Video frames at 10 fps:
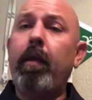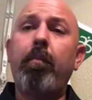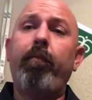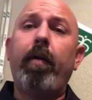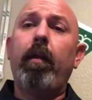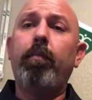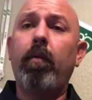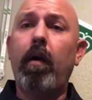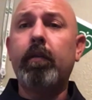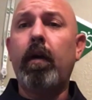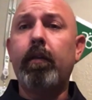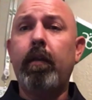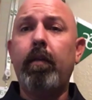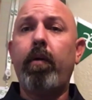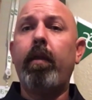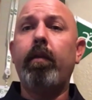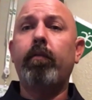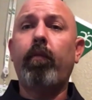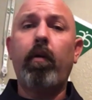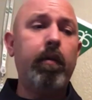I'm available. I'll talk to anybody
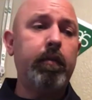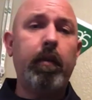as far as,